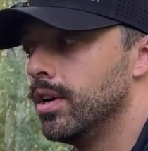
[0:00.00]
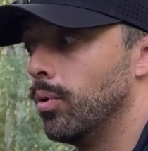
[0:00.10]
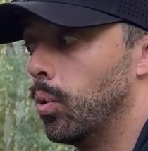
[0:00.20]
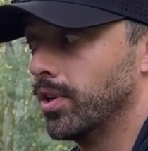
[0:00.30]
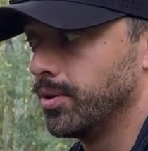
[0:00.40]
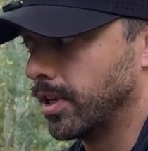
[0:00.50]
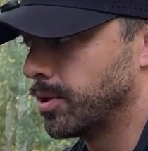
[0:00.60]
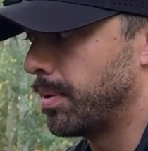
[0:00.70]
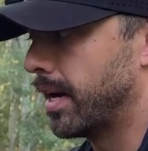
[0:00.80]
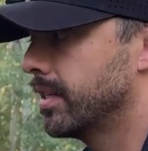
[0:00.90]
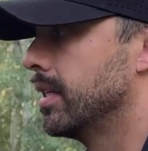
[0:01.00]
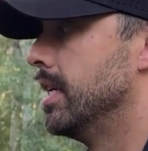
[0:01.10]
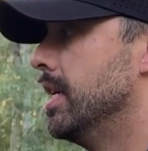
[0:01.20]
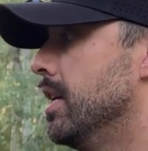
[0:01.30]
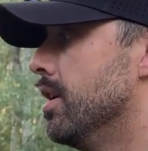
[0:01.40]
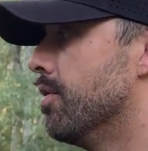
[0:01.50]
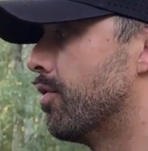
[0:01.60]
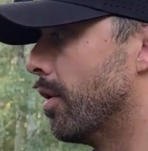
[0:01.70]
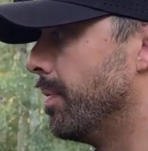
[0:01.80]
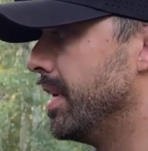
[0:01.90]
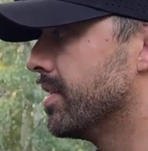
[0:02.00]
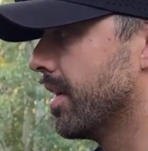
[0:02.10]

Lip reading: what to expect from these.